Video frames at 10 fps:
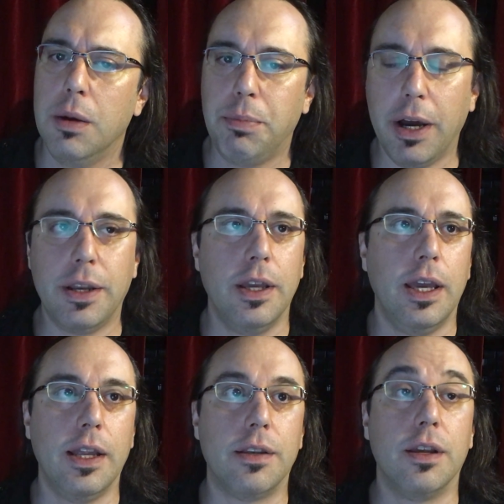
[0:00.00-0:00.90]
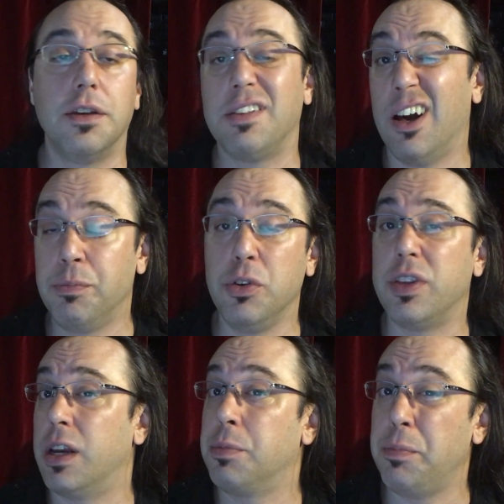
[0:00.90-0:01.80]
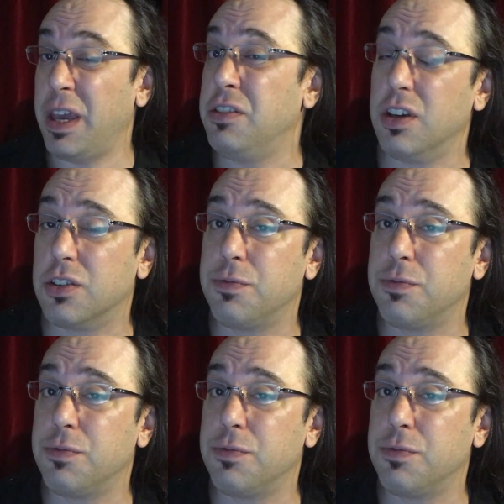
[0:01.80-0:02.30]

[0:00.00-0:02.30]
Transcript: but it does help you set up the basics